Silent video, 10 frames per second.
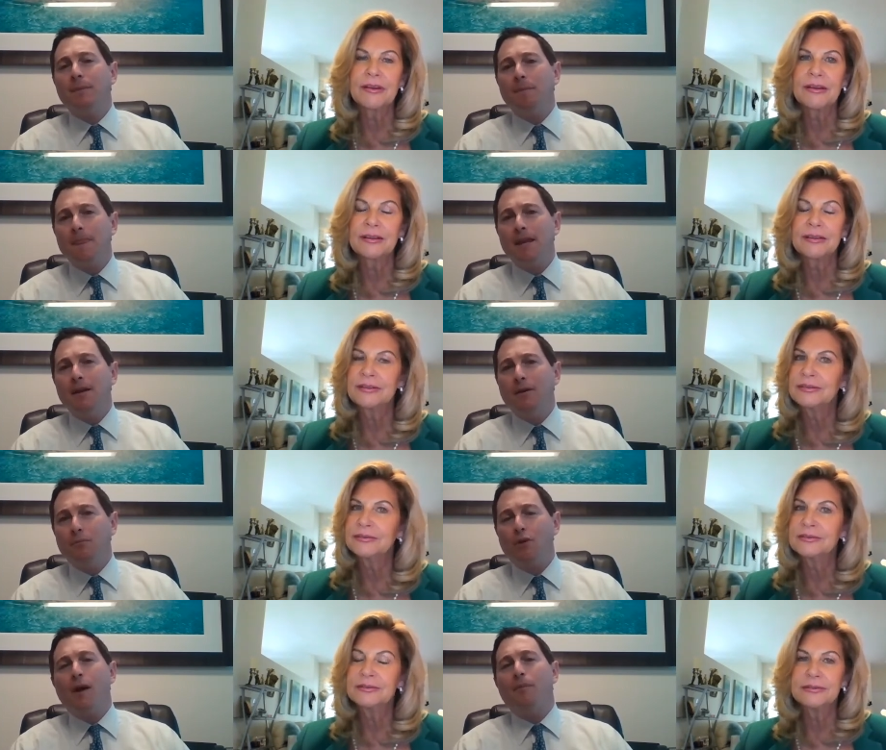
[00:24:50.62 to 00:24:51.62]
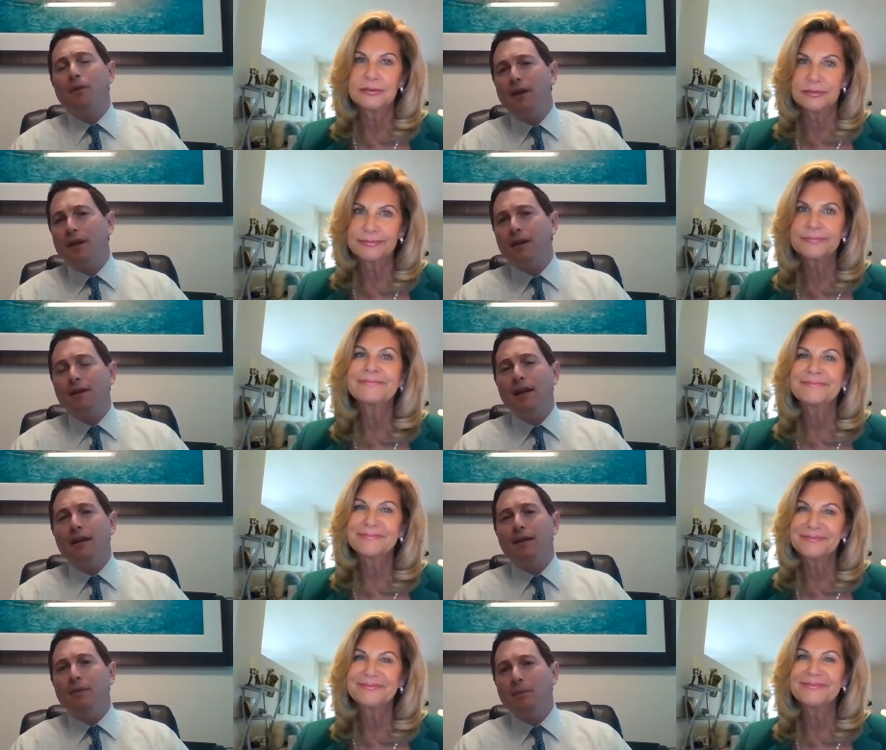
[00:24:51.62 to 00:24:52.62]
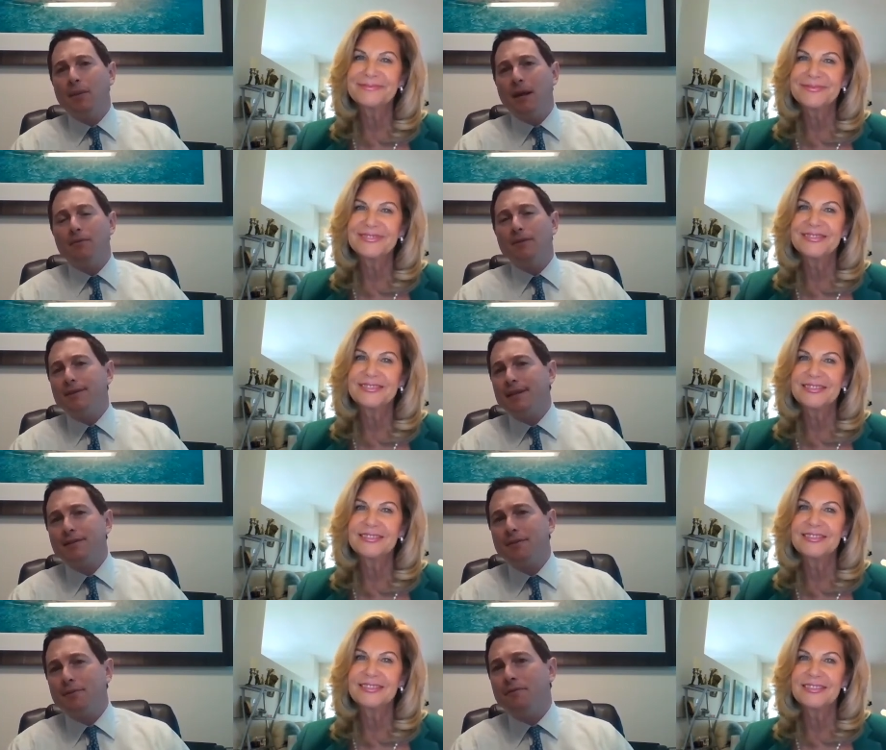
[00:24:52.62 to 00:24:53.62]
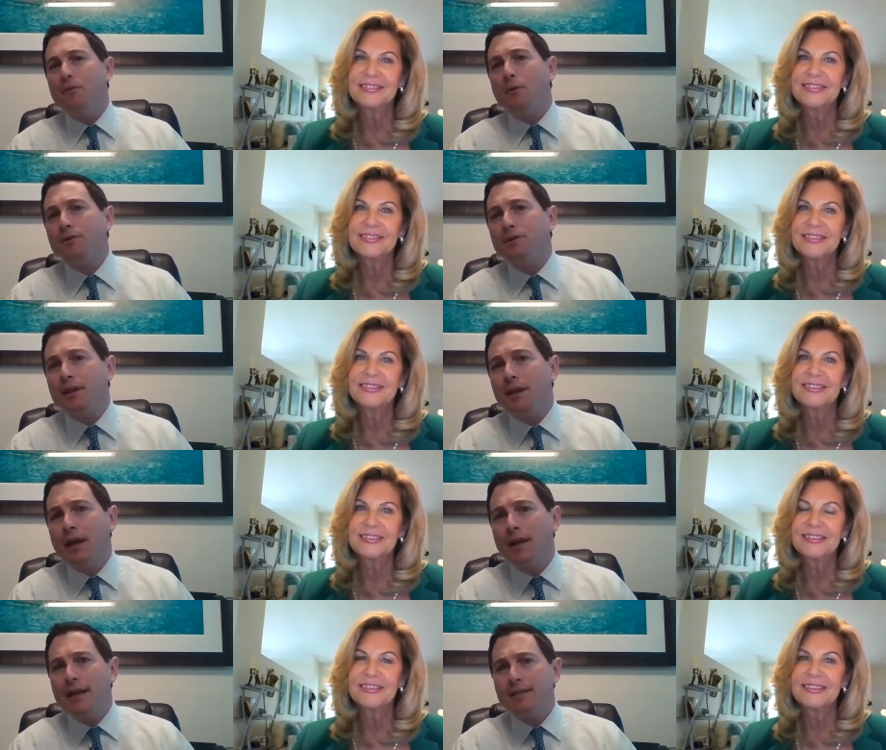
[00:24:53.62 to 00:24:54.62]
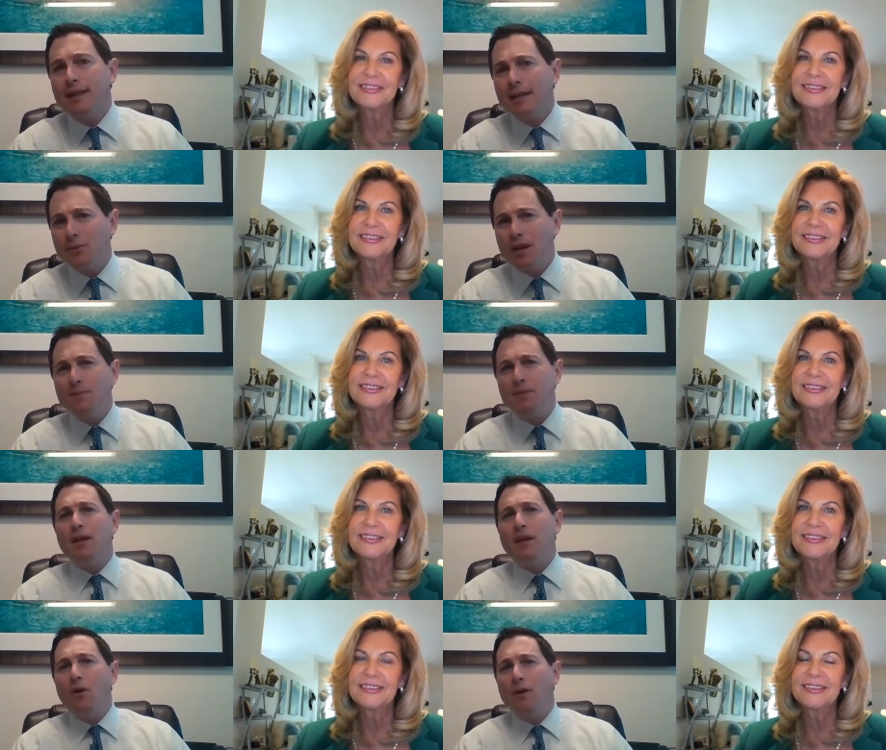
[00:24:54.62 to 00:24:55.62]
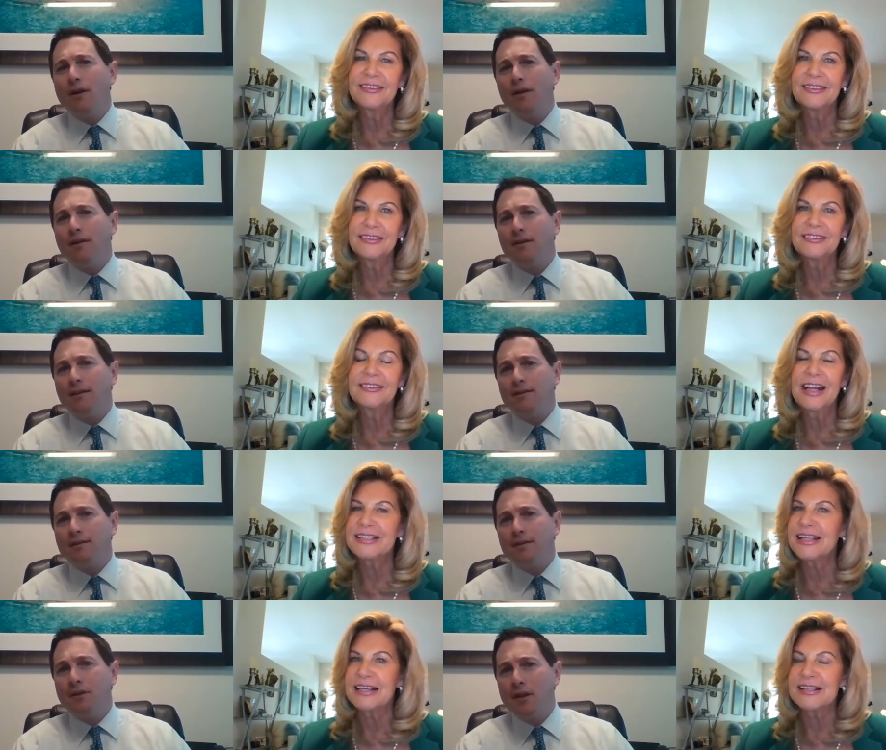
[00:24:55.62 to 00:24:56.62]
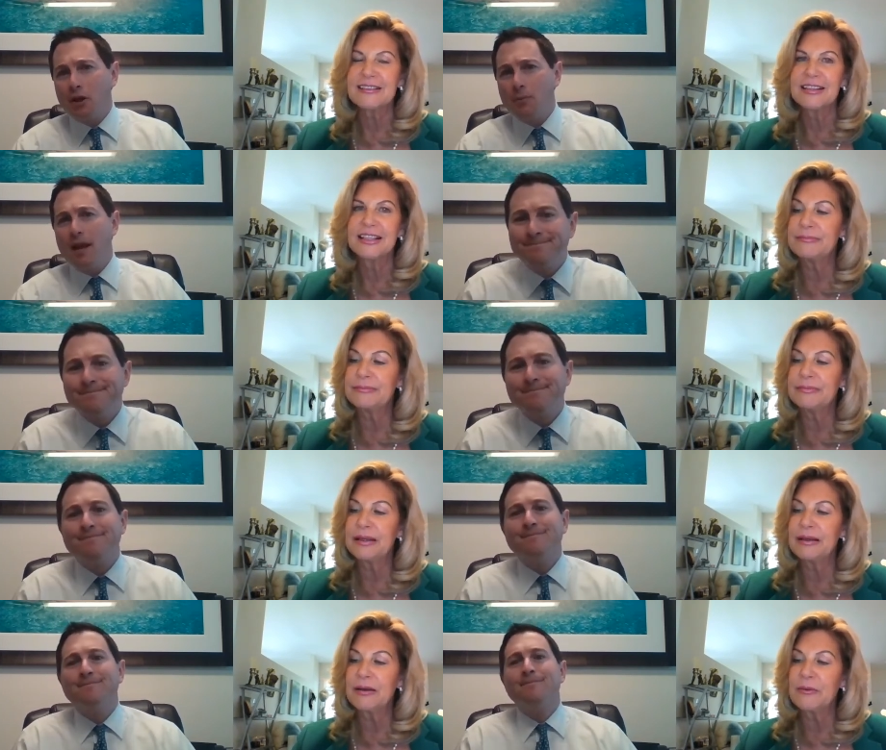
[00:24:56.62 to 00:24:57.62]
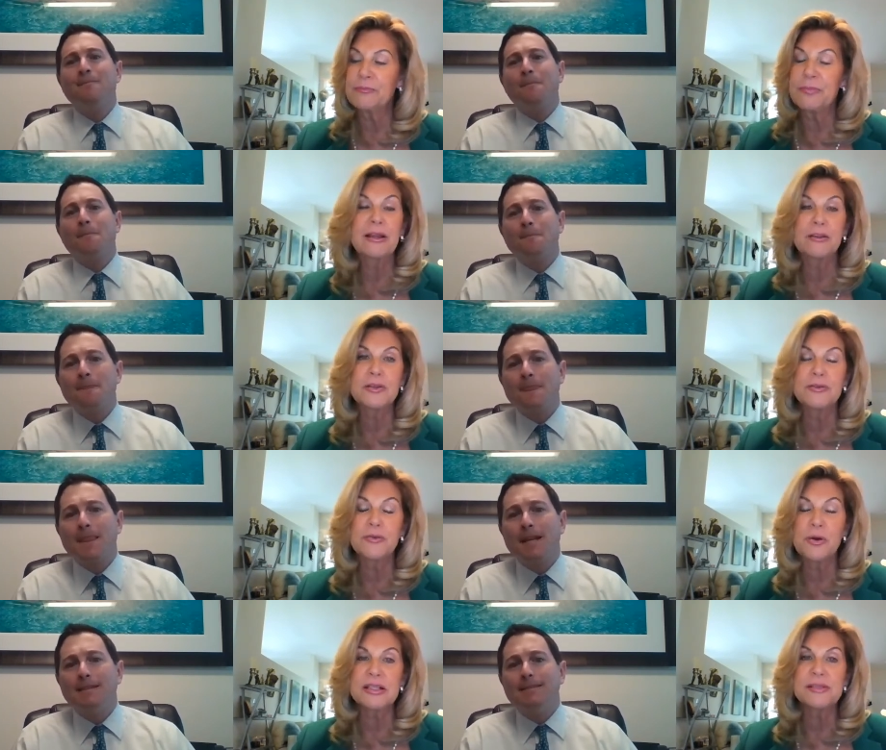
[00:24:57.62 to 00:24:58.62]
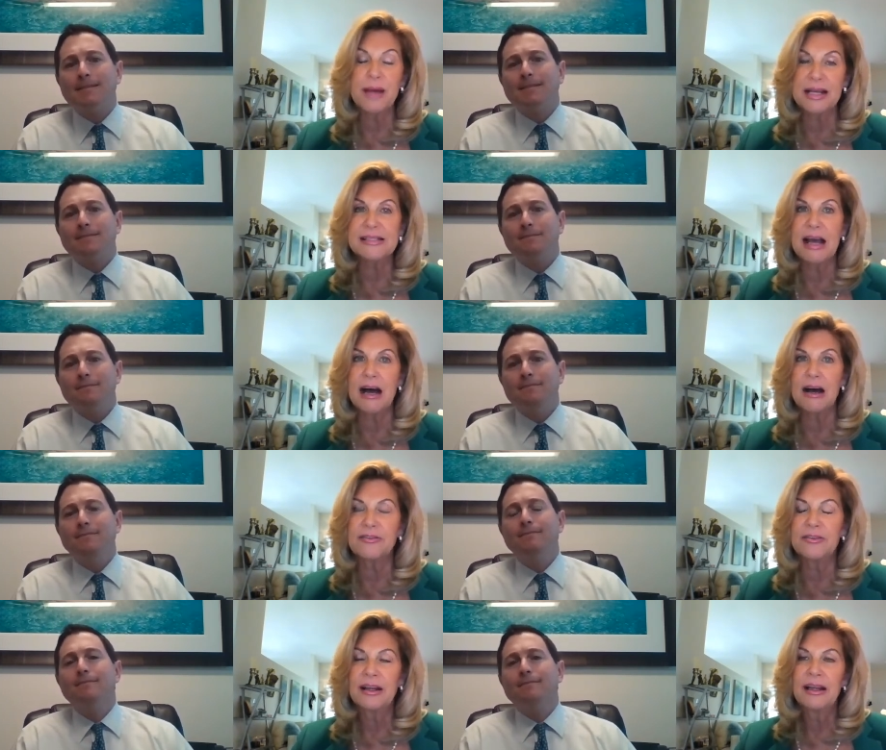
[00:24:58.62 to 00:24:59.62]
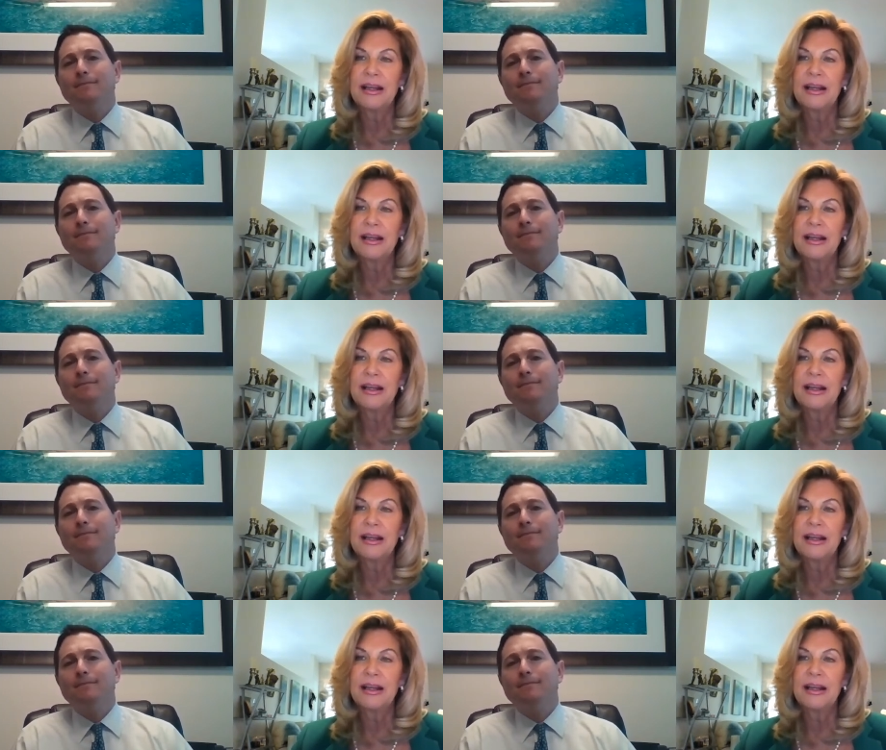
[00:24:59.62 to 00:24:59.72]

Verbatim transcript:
Speaker 1: um, you know, property and getting them a paper that says they're divorced. And uh, that's, that's what keeps me going.
Speaker 2: That's excellent being through divorce myself,